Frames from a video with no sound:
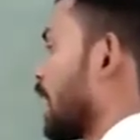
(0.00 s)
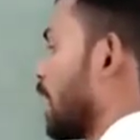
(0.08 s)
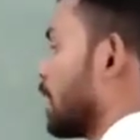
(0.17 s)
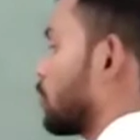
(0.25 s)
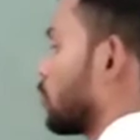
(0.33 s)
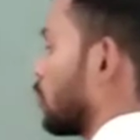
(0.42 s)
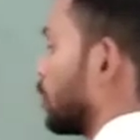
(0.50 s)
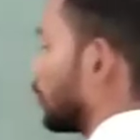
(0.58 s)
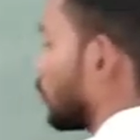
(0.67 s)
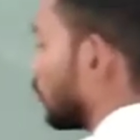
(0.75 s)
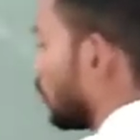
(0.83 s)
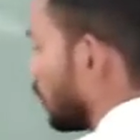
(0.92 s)
I told
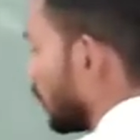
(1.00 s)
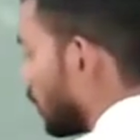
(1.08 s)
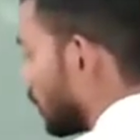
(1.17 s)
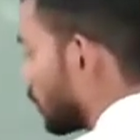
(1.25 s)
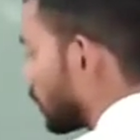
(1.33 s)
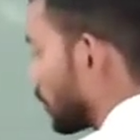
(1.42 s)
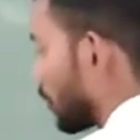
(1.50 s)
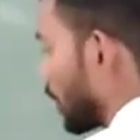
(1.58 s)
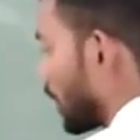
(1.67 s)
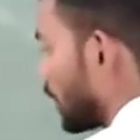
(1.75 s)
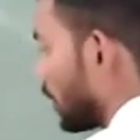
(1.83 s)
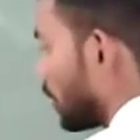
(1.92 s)
you
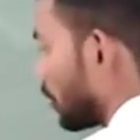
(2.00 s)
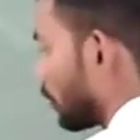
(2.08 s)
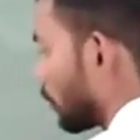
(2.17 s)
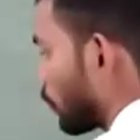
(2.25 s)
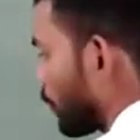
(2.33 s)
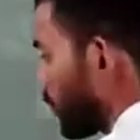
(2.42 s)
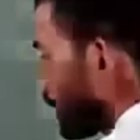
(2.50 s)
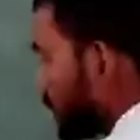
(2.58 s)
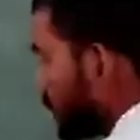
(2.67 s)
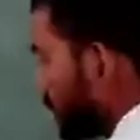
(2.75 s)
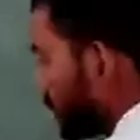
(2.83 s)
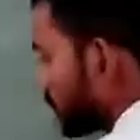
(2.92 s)
3
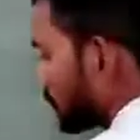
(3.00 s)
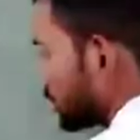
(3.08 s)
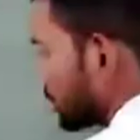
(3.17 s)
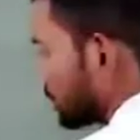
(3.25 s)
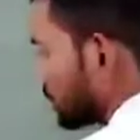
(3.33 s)
rupees